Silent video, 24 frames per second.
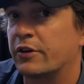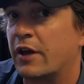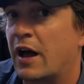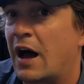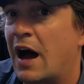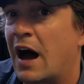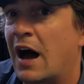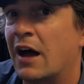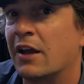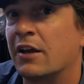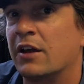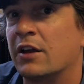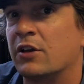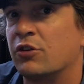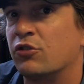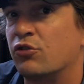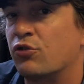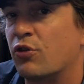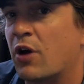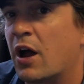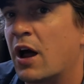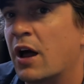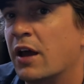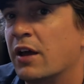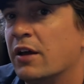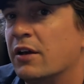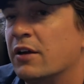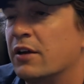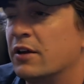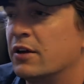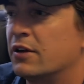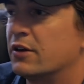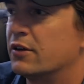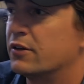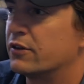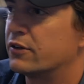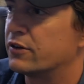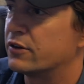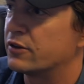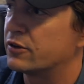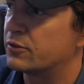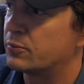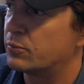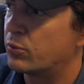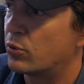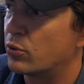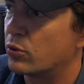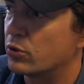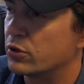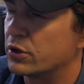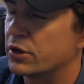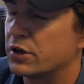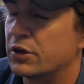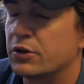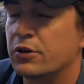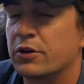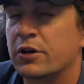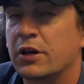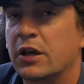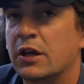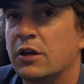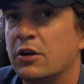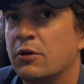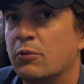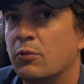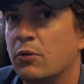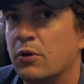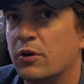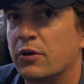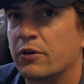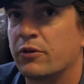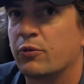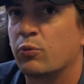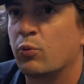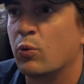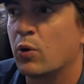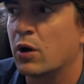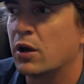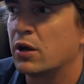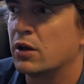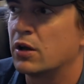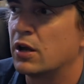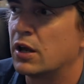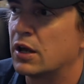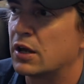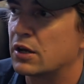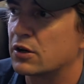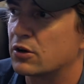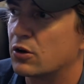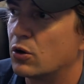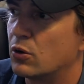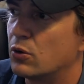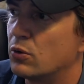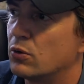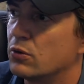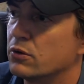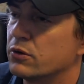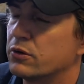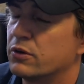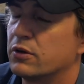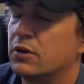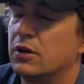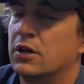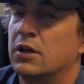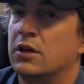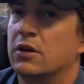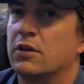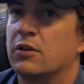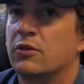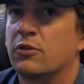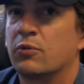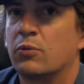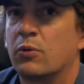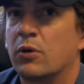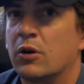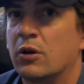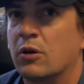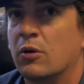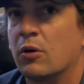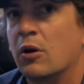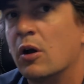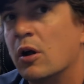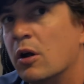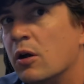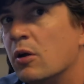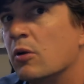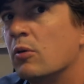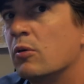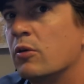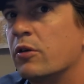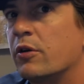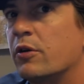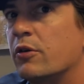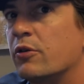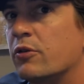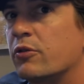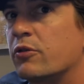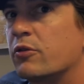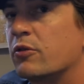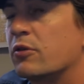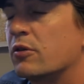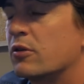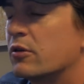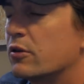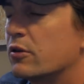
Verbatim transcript: hot and dry is it's poorly irrigated. Where it's wet and cold is where there's